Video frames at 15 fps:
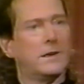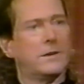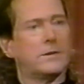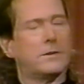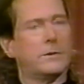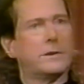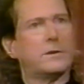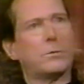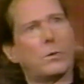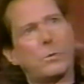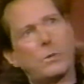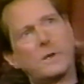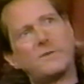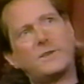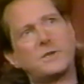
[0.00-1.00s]
So he said, well,
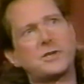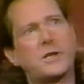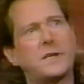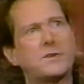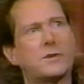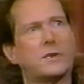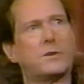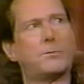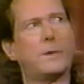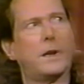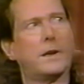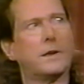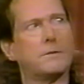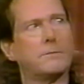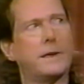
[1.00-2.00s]
what if you change the
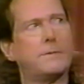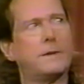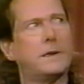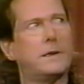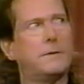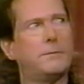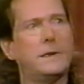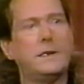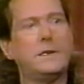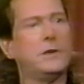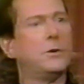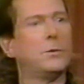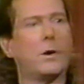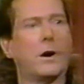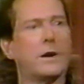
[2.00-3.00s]
spelling, maybe
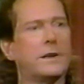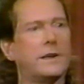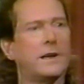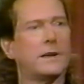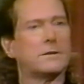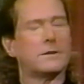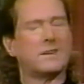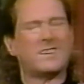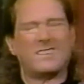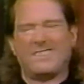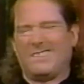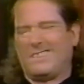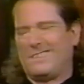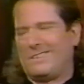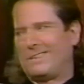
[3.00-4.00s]
B-U-R-D-S? And I said,
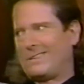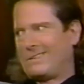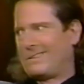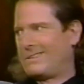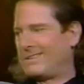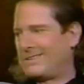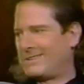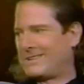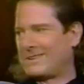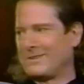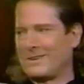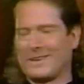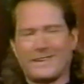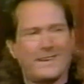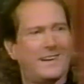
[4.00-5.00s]
oh, I
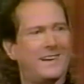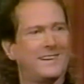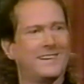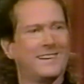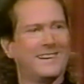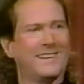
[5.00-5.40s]
don't like that.